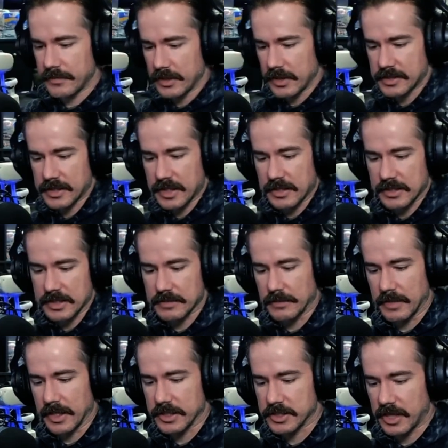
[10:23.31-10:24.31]
It's kind of
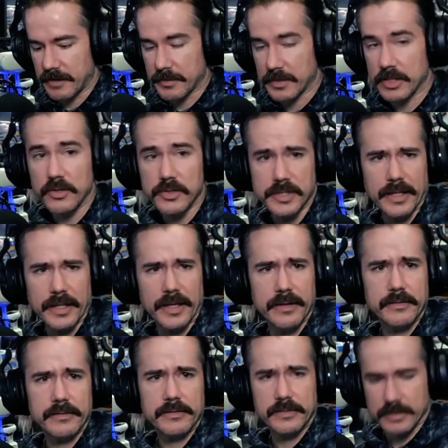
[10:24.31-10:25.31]
smudged. I've been using it,
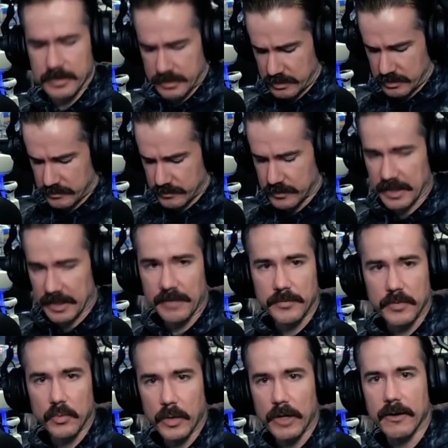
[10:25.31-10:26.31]
like I've
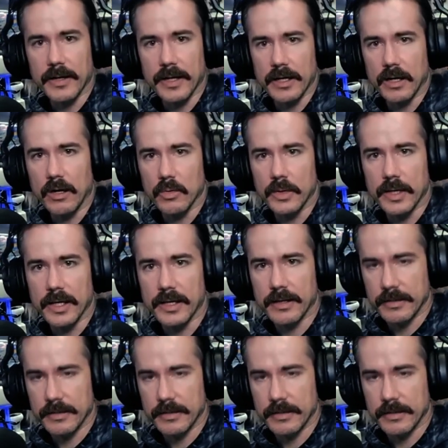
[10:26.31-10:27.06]
been wearing it all week.